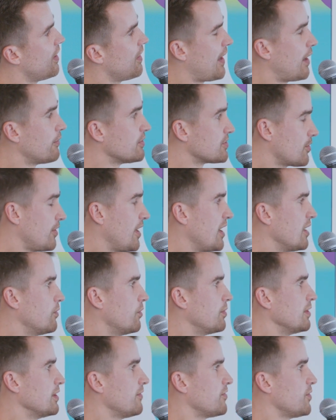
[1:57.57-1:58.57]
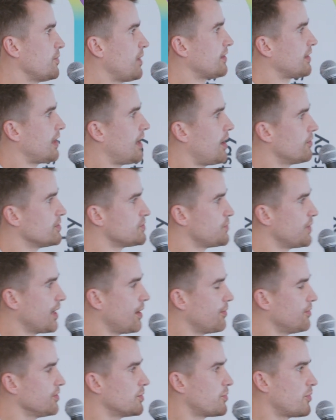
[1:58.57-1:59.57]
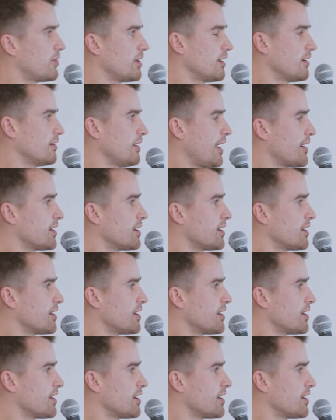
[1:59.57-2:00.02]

That was great. What we loved about that was being able to bring